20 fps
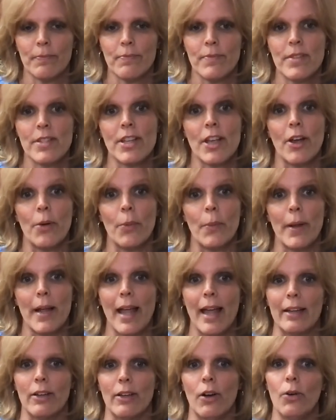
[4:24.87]
So we
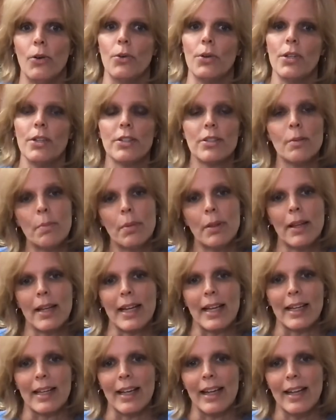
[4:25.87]
had a whole year to
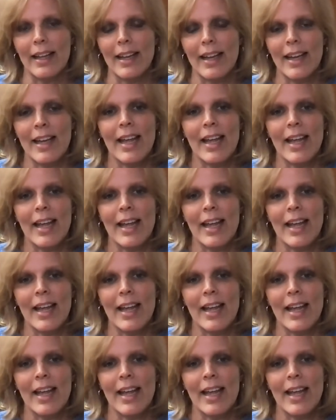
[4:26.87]
plan it.